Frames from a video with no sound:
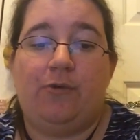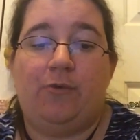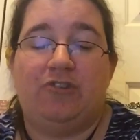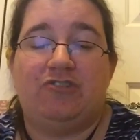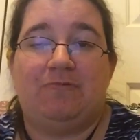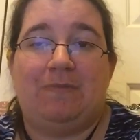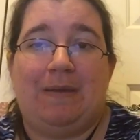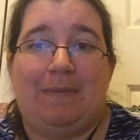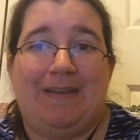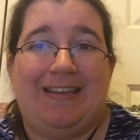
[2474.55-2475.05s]

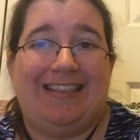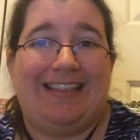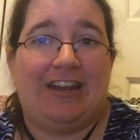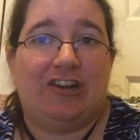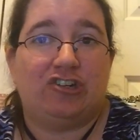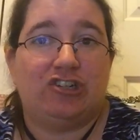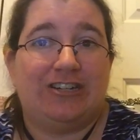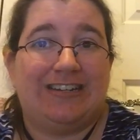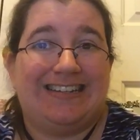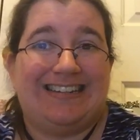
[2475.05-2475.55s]
which may be
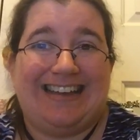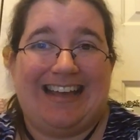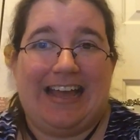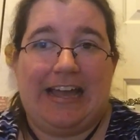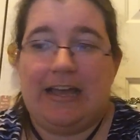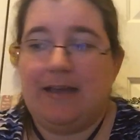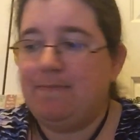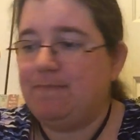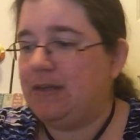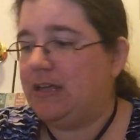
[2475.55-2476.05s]
later
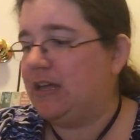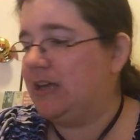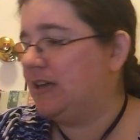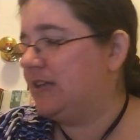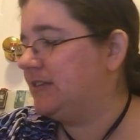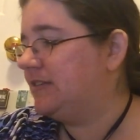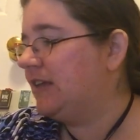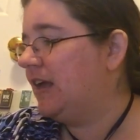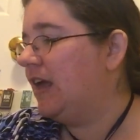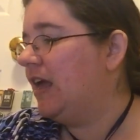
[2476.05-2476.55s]
today
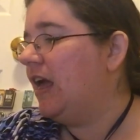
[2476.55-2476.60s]
because